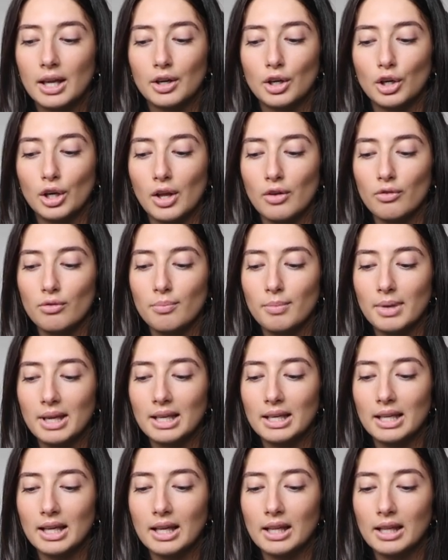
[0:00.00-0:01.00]
could even
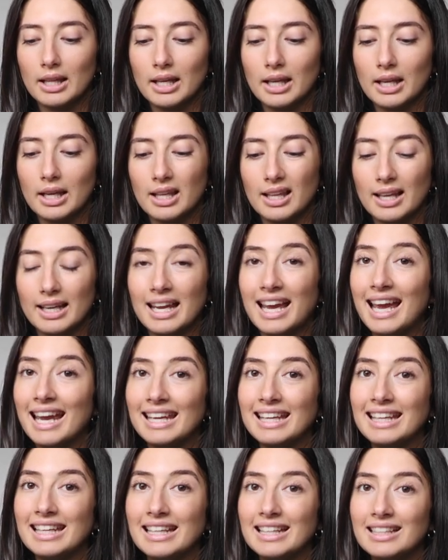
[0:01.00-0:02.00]
be nearly like
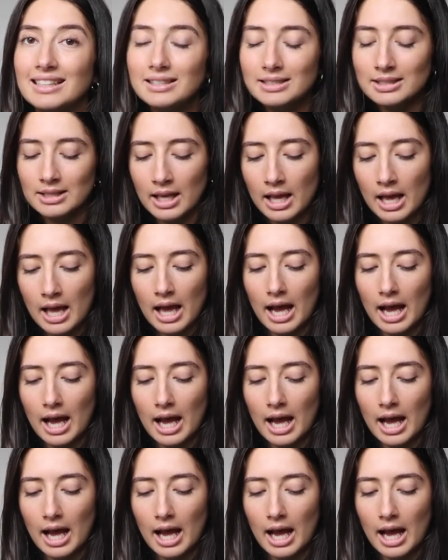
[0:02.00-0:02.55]
8 years.